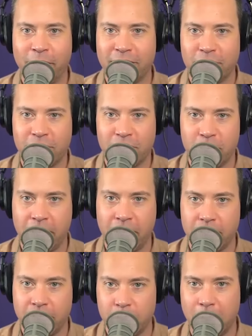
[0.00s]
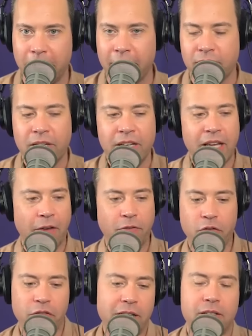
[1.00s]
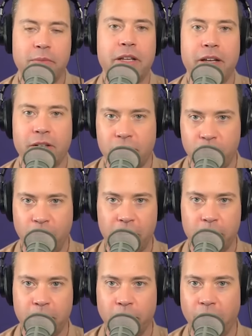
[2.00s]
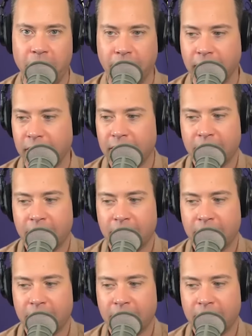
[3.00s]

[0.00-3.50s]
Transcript: It just doesn't make any sense. But I guess if you've got somebody else credibly running